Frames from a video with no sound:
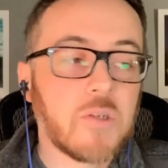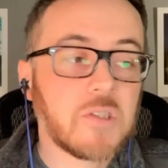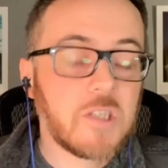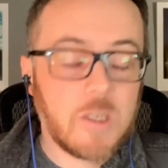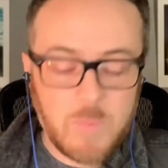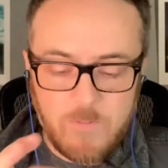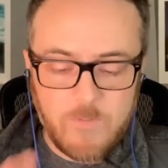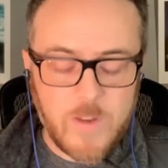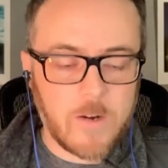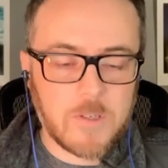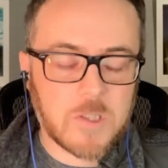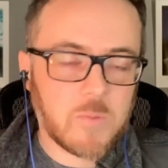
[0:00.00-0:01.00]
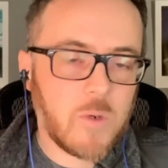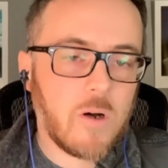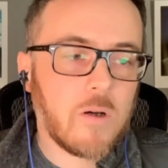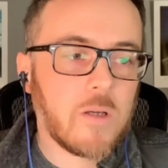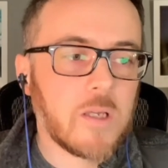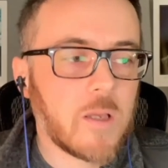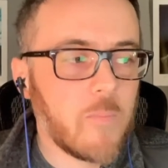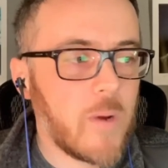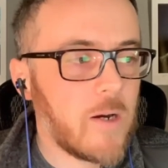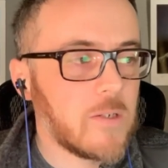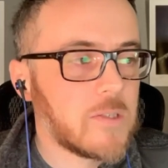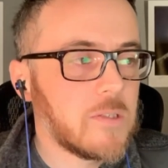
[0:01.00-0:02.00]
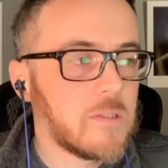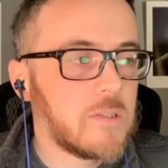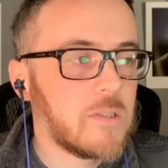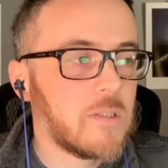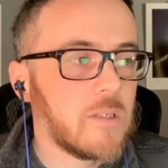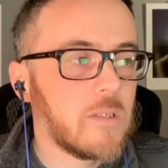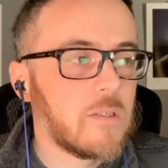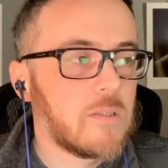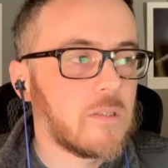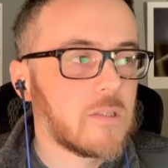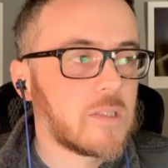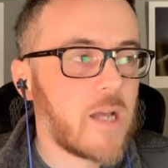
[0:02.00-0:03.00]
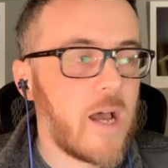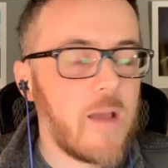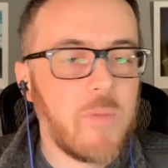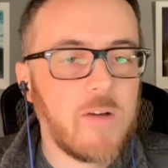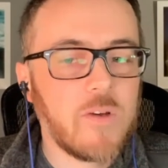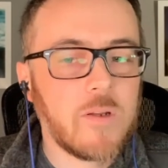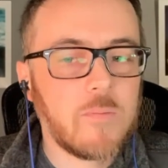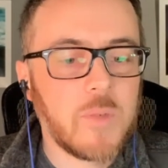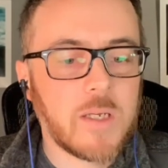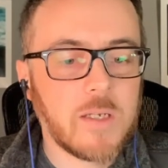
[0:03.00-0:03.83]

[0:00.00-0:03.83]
that person can be very small in comparison to the to the sky above it